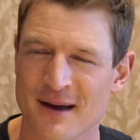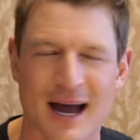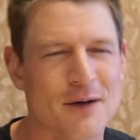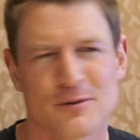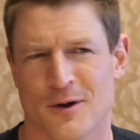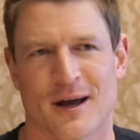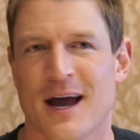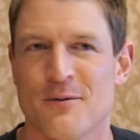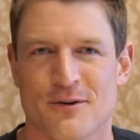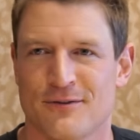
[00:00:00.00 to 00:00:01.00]
I
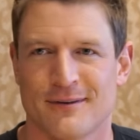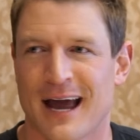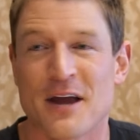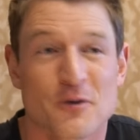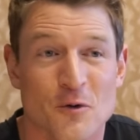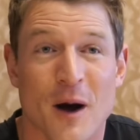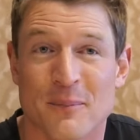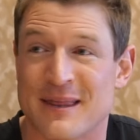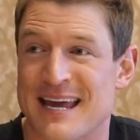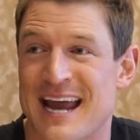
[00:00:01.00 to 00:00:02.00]
grew
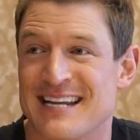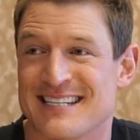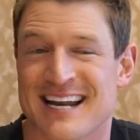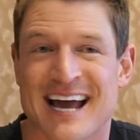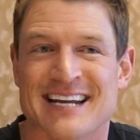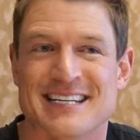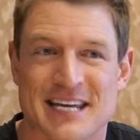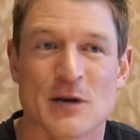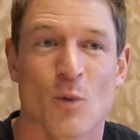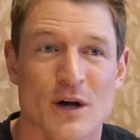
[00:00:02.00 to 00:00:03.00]
up in the 80s and 90s.
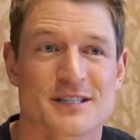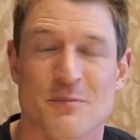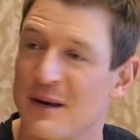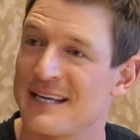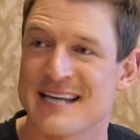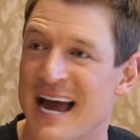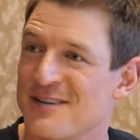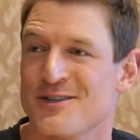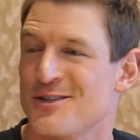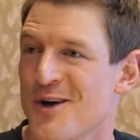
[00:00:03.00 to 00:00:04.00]
He was the biggest
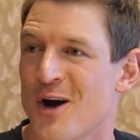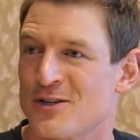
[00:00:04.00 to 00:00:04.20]
action star.